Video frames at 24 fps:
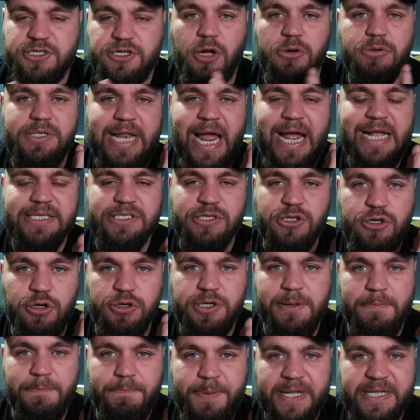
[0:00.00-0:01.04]
No, debt's
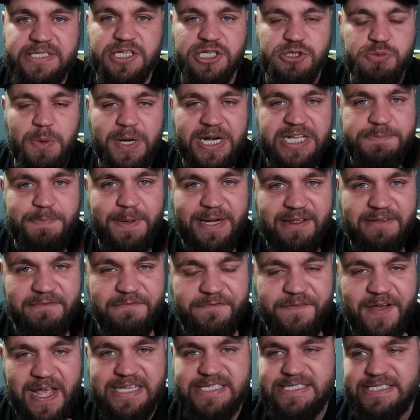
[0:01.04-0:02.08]
good in business when it's been
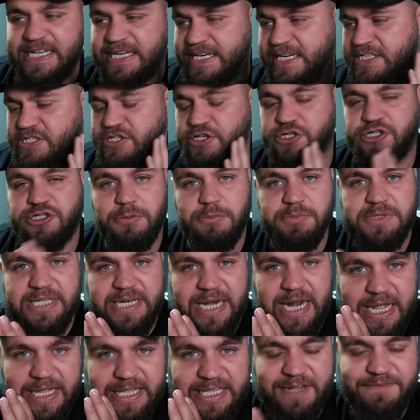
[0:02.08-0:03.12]
invested into something
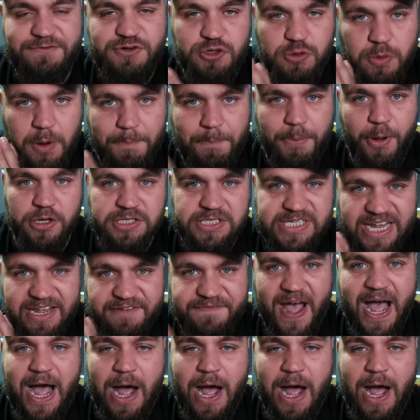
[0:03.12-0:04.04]
that gives you a positive